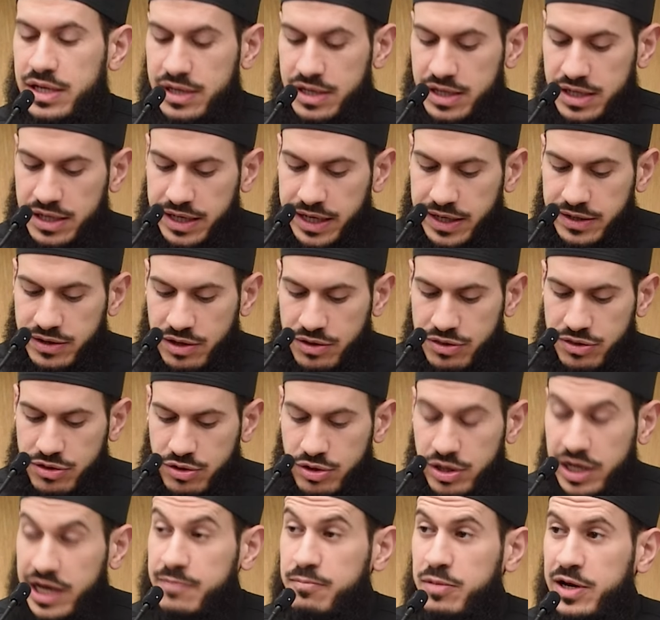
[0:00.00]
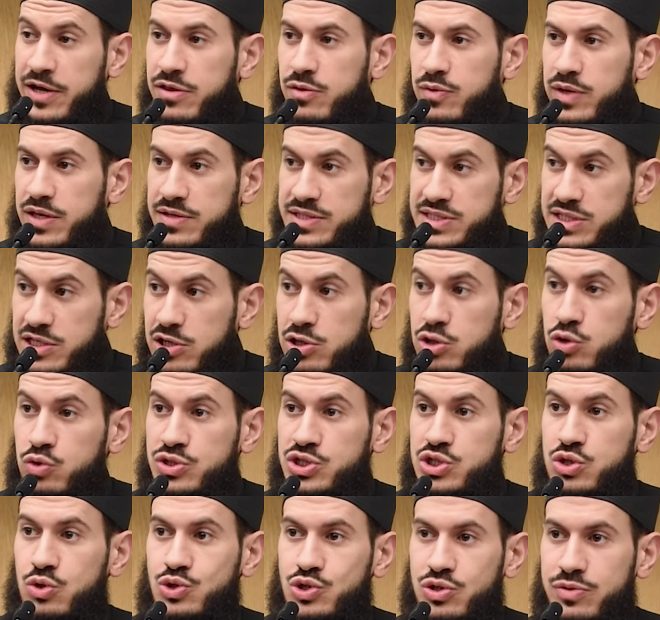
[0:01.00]
And the third, and by the way, this includes
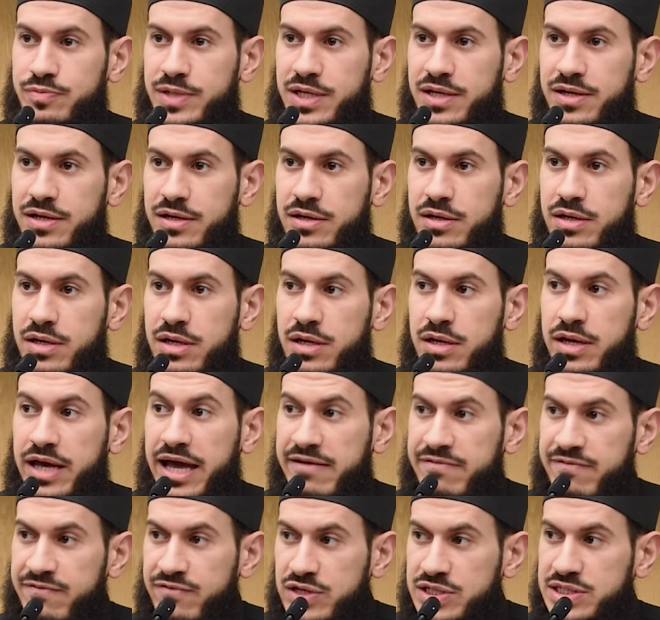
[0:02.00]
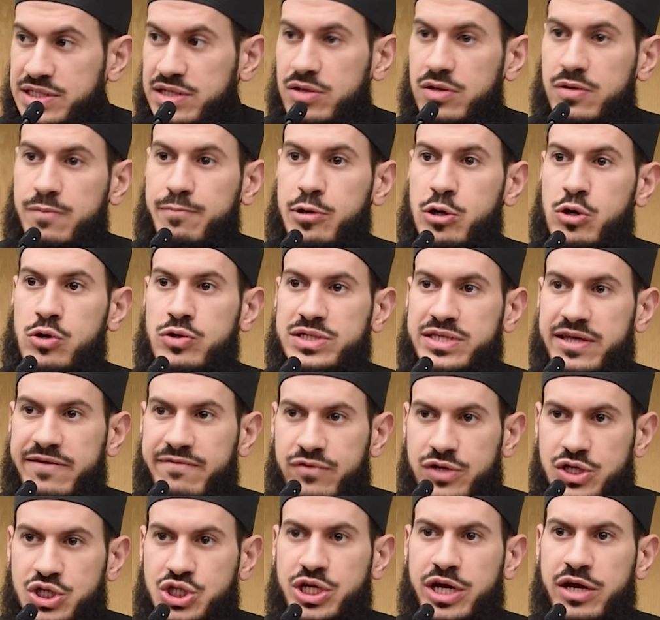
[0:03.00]
social media. Every single post, every
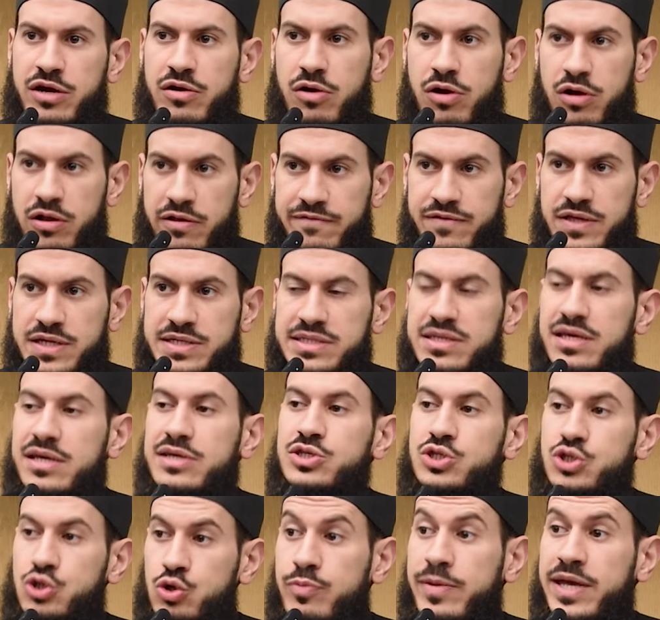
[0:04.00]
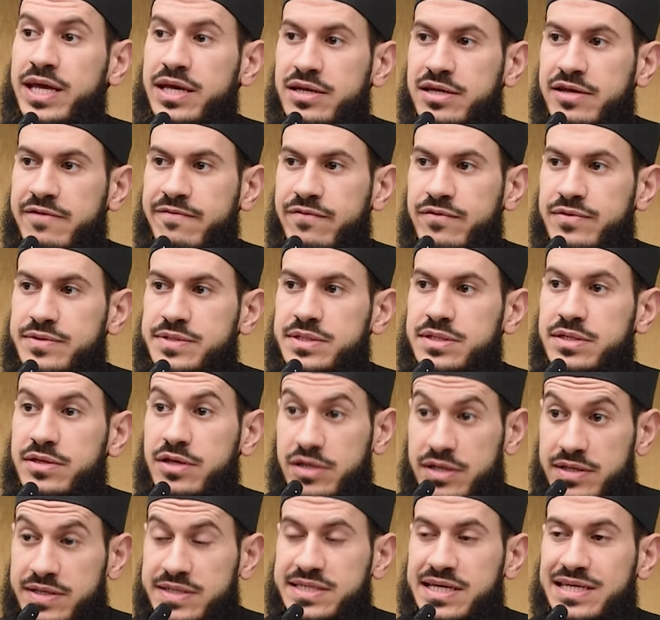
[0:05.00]
share, all of these things do make a difference.
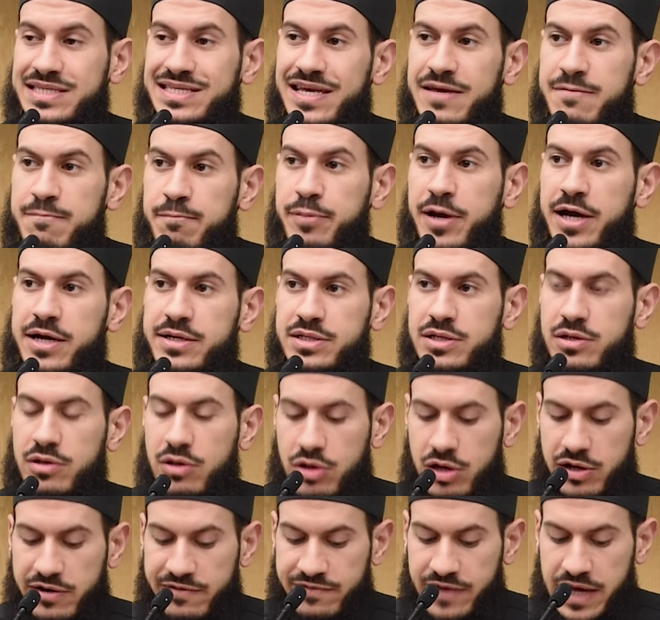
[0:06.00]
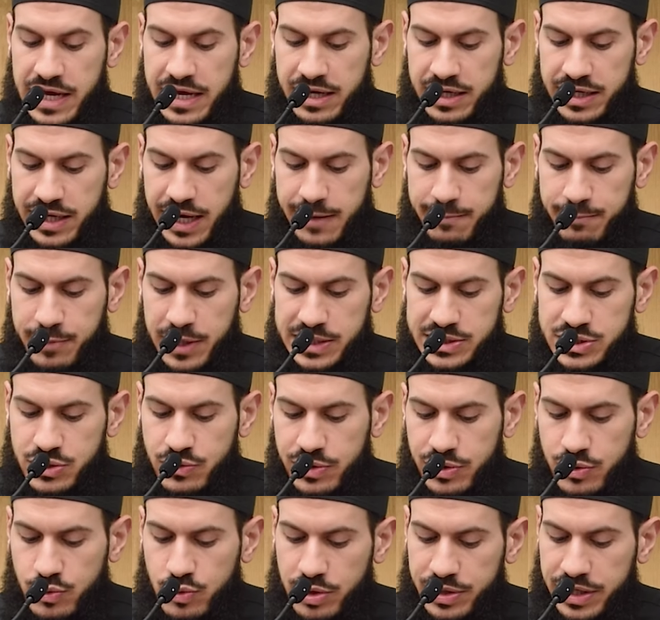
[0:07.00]
This has impacted a lot of campaigns around the
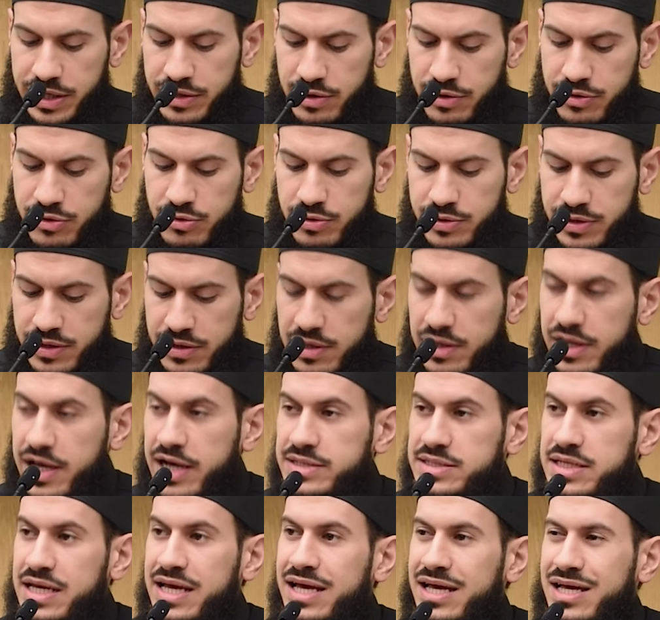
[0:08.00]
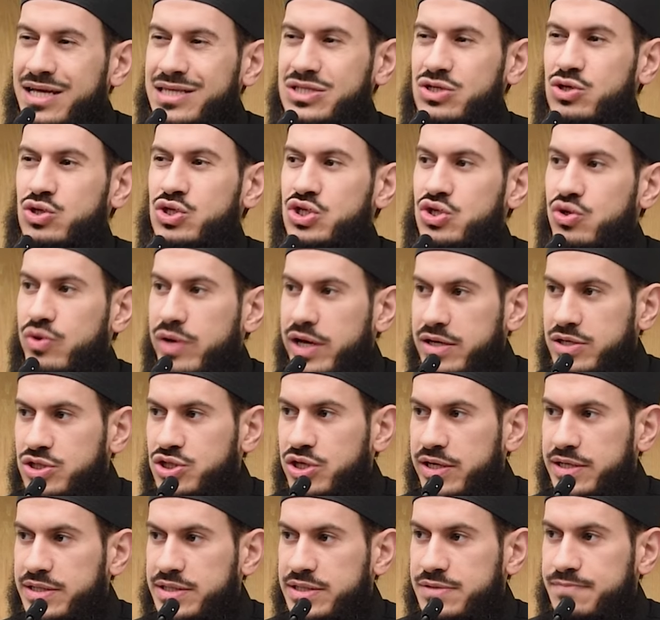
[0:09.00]
world. And the third and the last is to
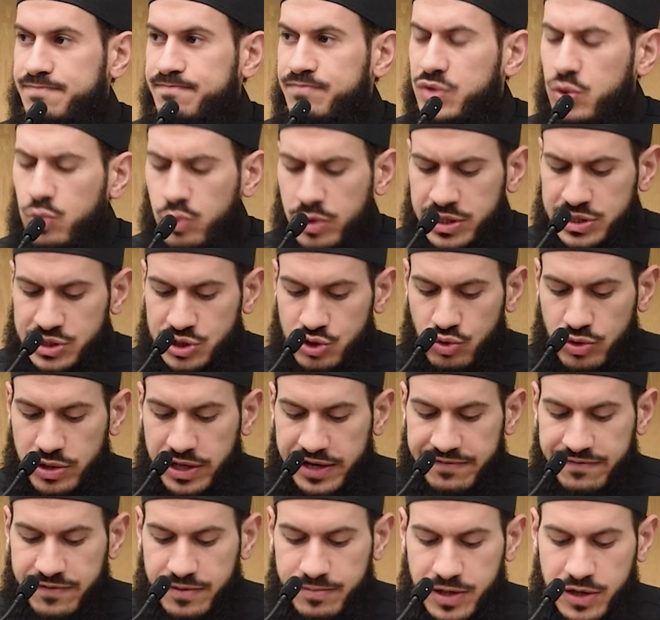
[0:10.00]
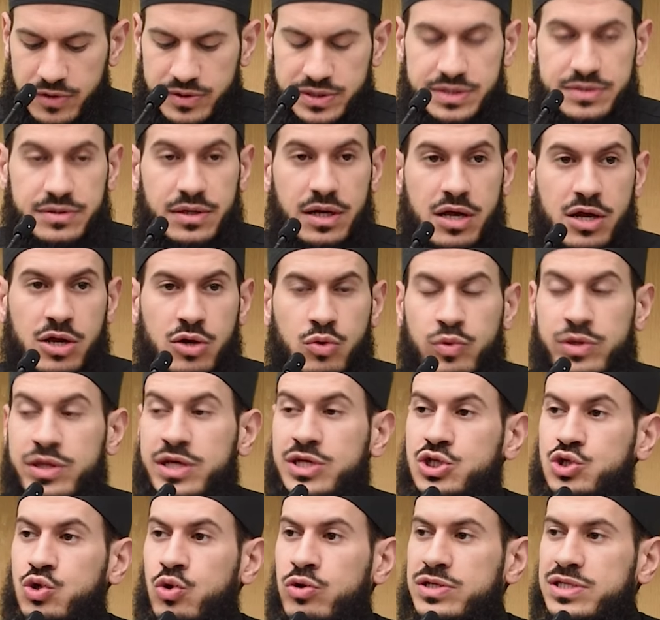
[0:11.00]
strategize. What is your life about with the
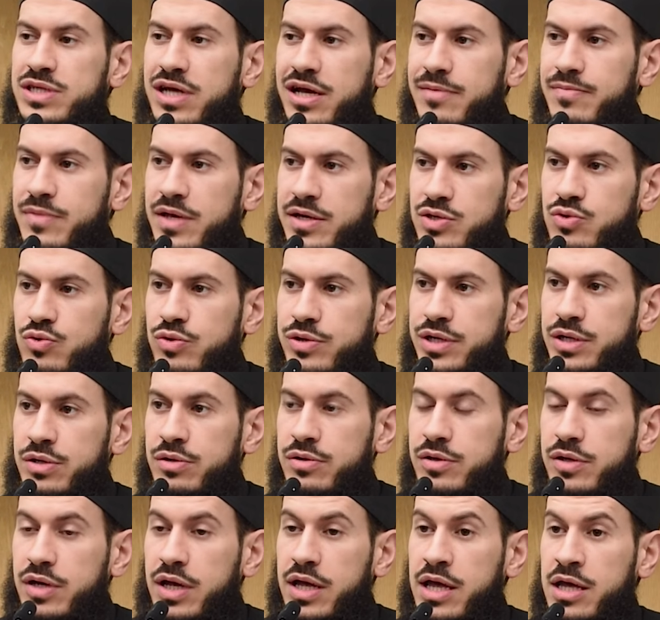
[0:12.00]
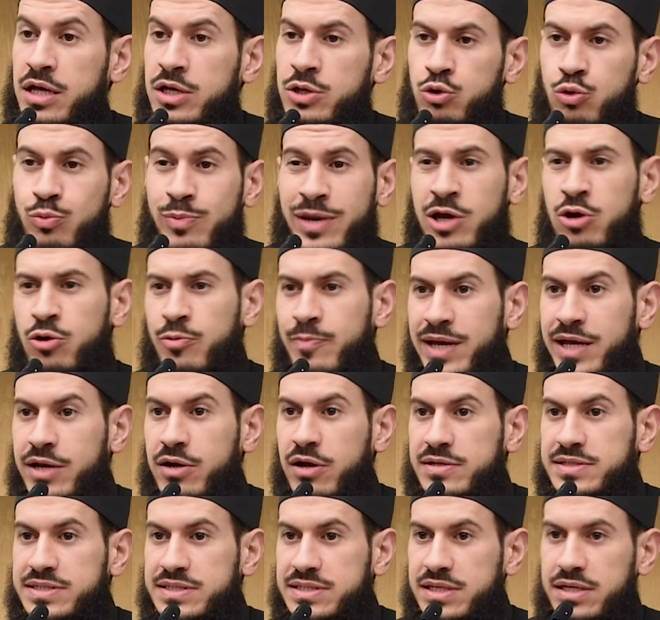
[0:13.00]
short time that you are here? You may or may not
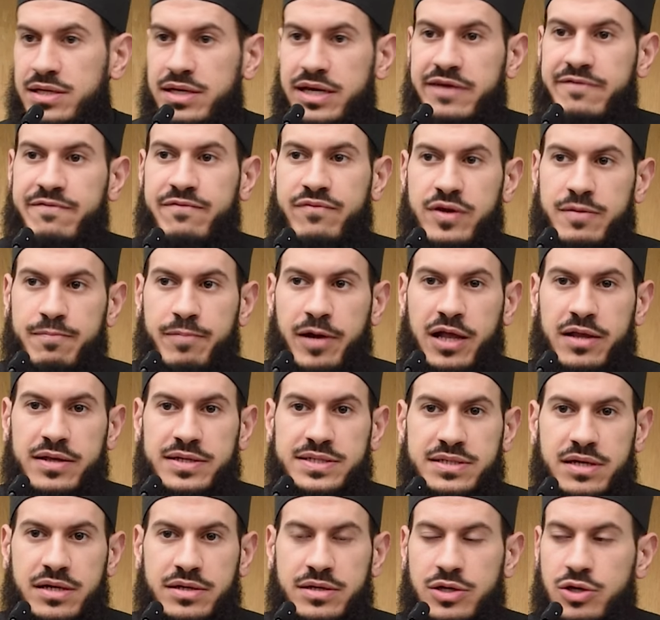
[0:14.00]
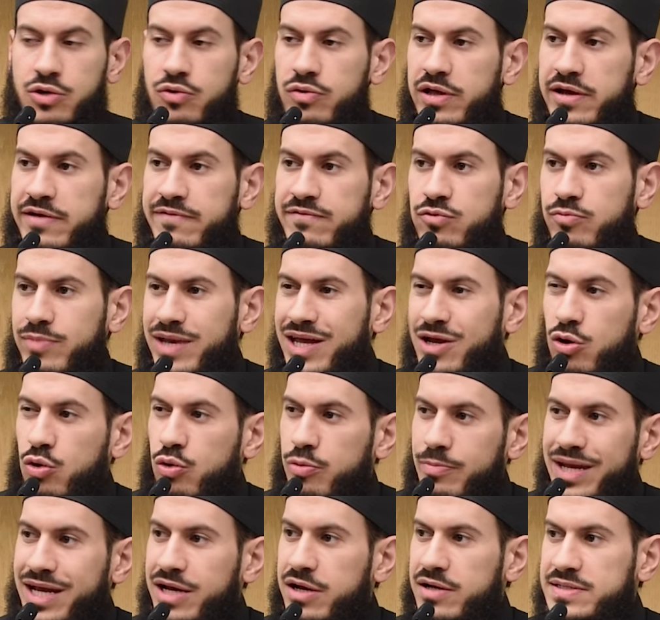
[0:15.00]
see a free Palestine in your life. You may or may
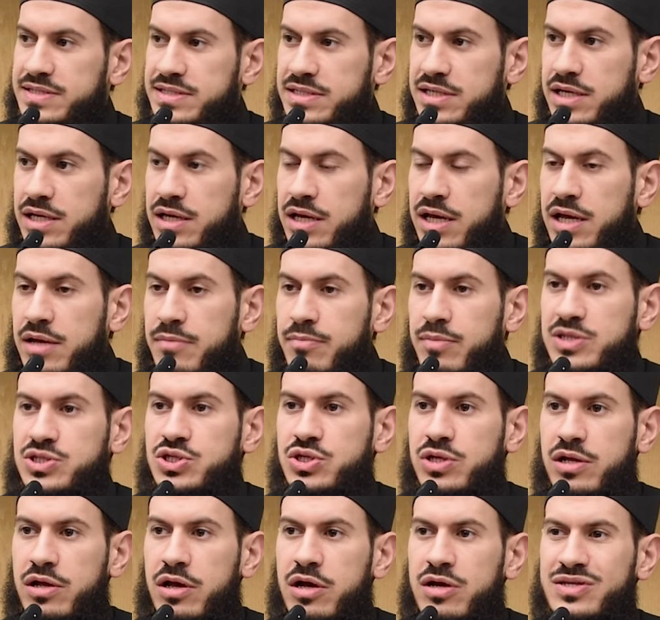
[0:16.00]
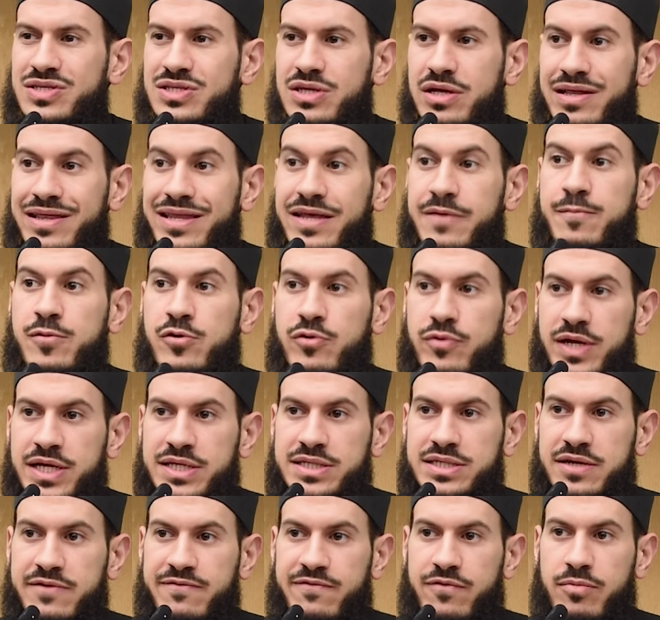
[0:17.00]
not see Masjid al-Aqsa
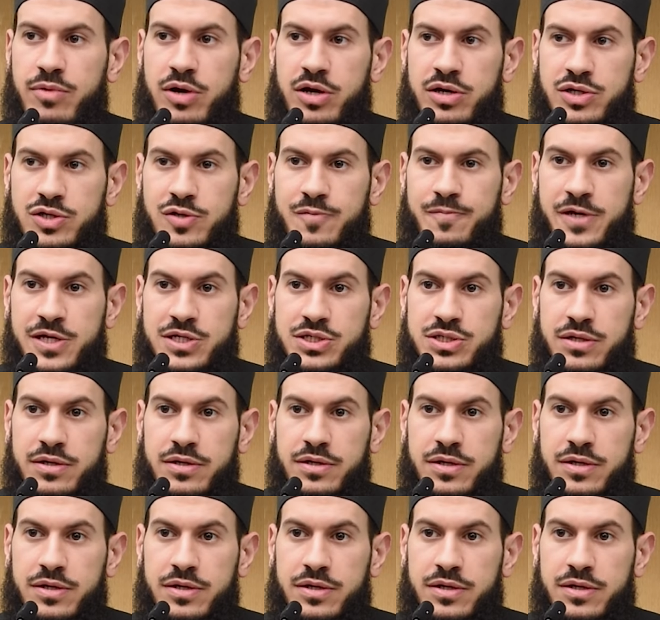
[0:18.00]
liberated from occupation.